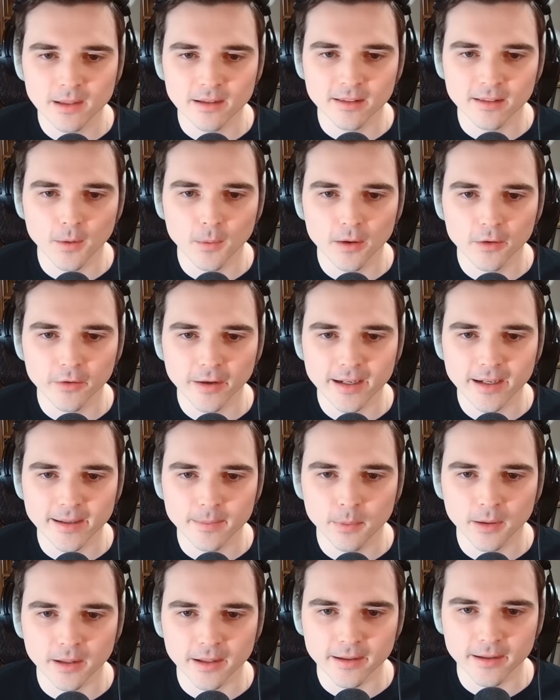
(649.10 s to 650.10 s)
lower
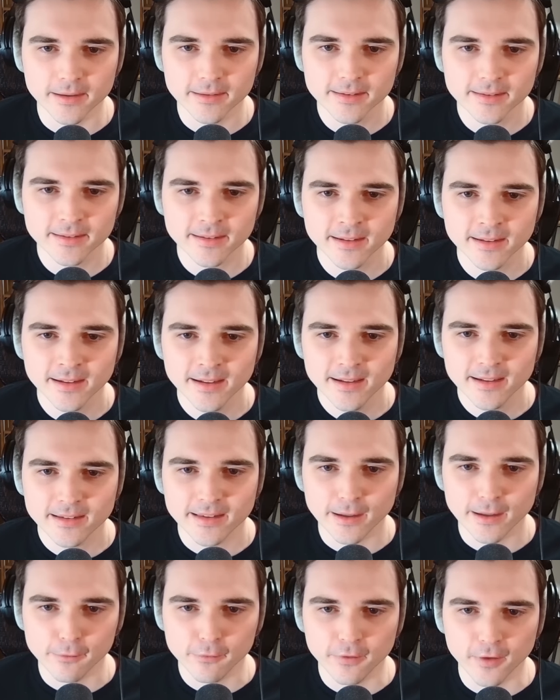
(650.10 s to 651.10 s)
rated players
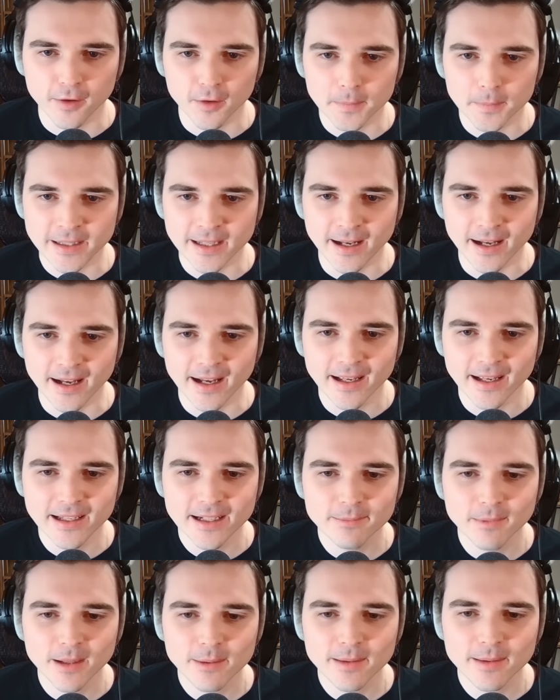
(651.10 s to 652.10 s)
that fall
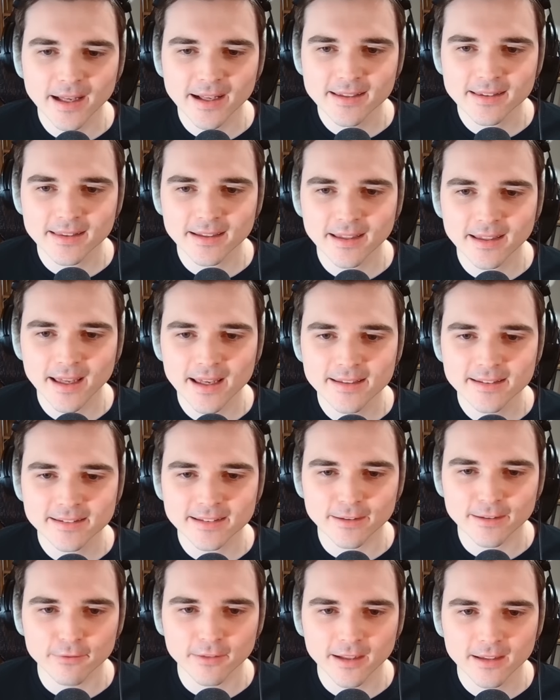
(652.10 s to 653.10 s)
behind. Maybe that's the case,
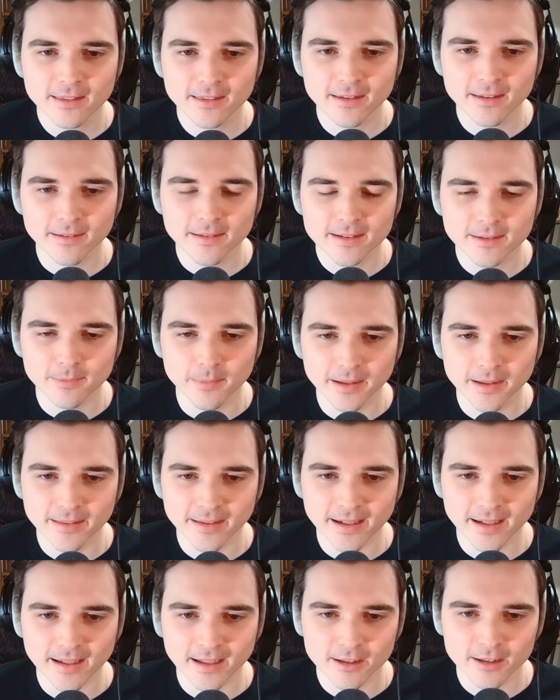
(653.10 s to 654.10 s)
because I feel like there's been
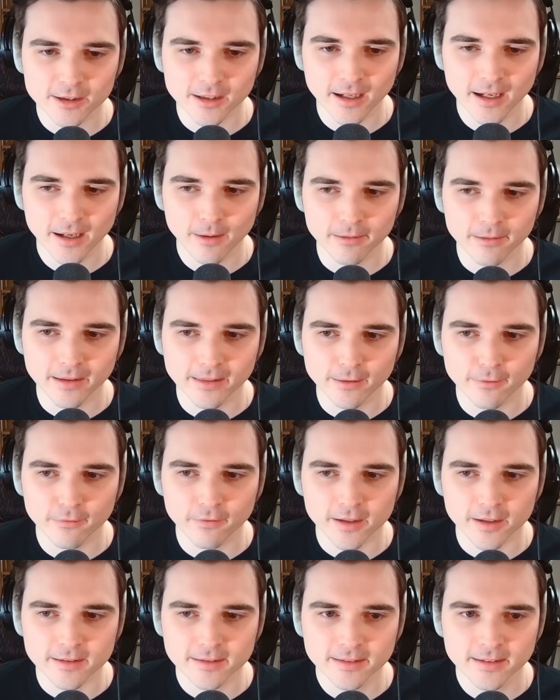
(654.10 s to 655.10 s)
like a shock within the
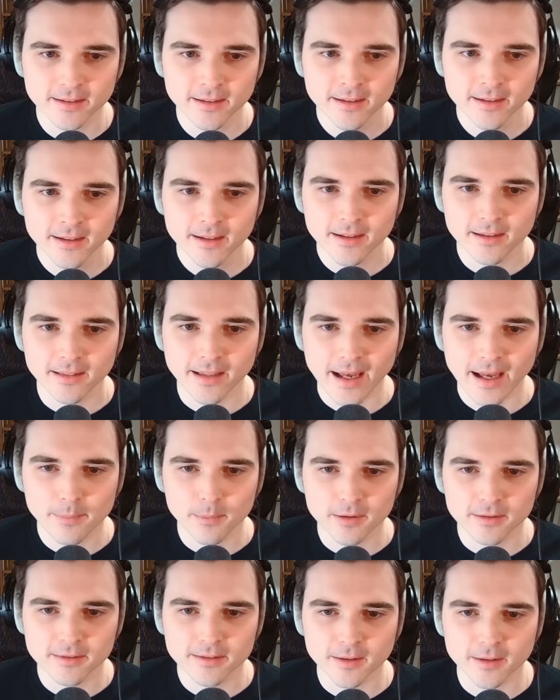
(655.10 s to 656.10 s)
first
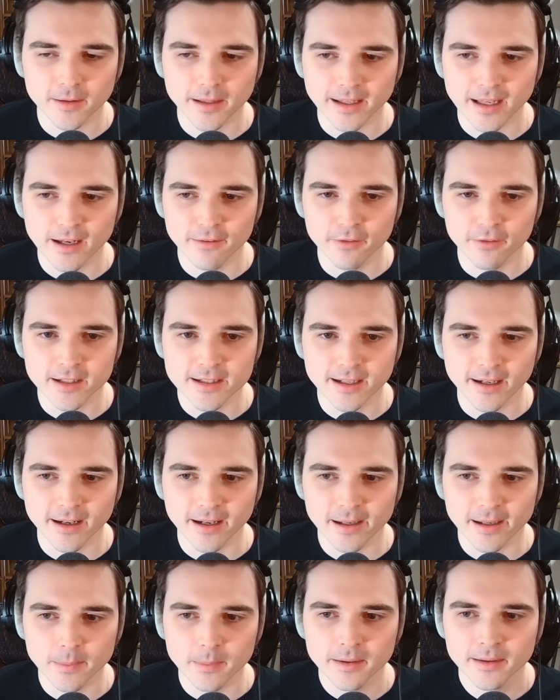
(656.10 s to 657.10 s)
lap or so, like every
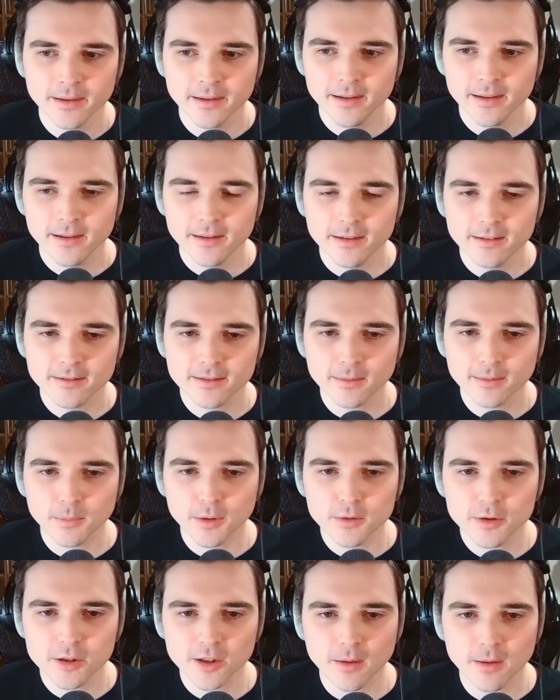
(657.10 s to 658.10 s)
time. There's the
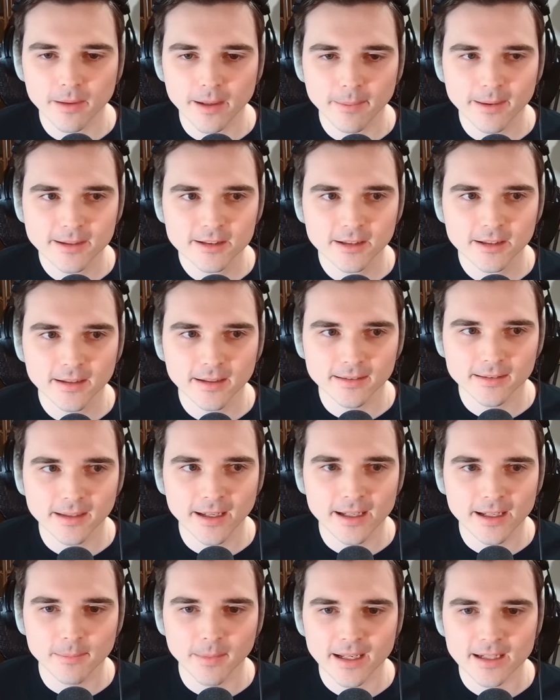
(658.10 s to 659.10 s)
blue shell, but I'm actually going to
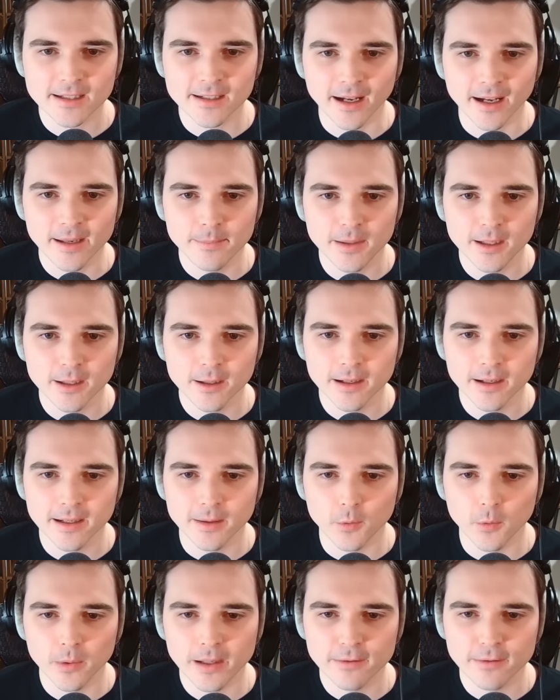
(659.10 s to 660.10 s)
take my time here
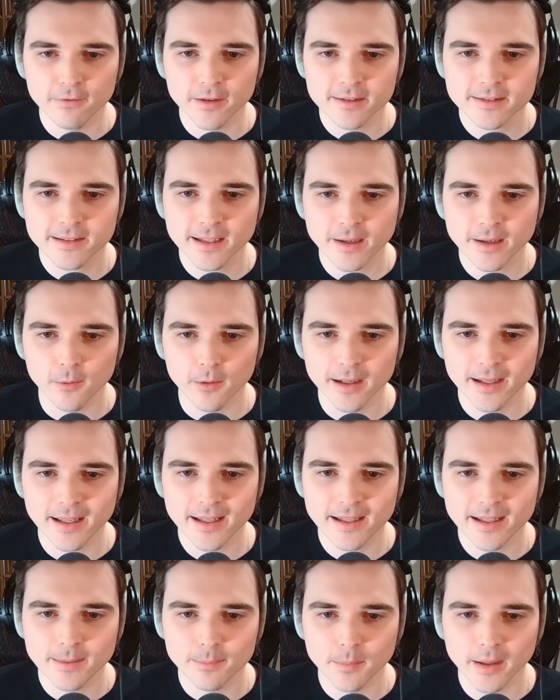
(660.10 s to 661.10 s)
and wait for a second. We're going to
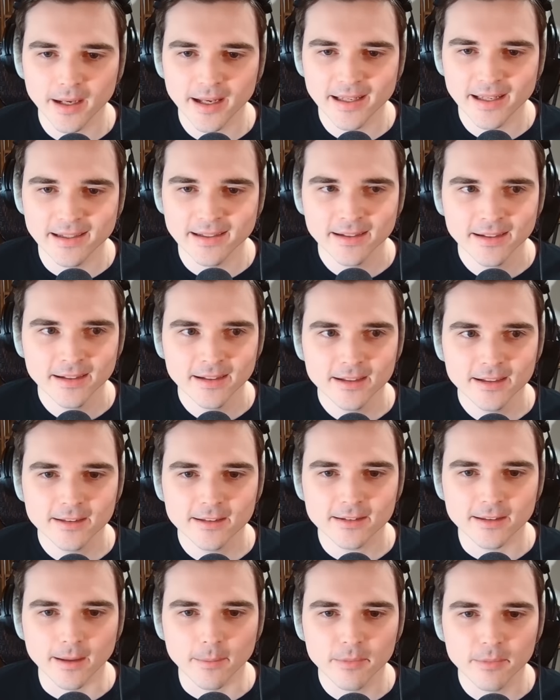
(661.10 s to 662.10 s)
get hit by
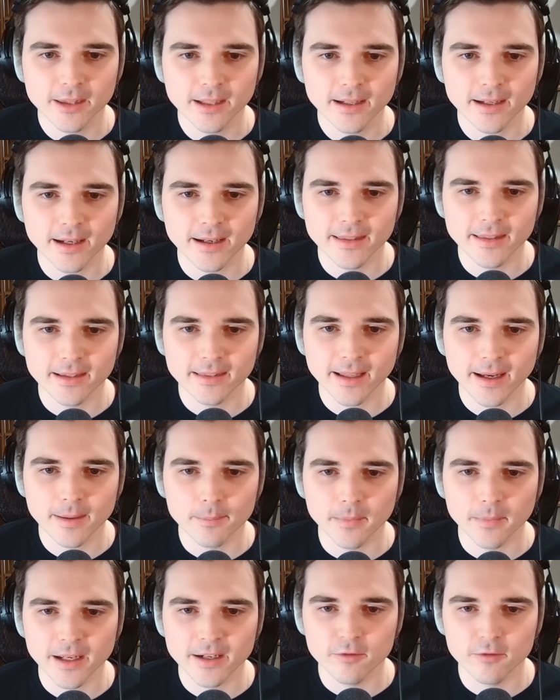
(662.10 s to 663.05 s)
something. I think that might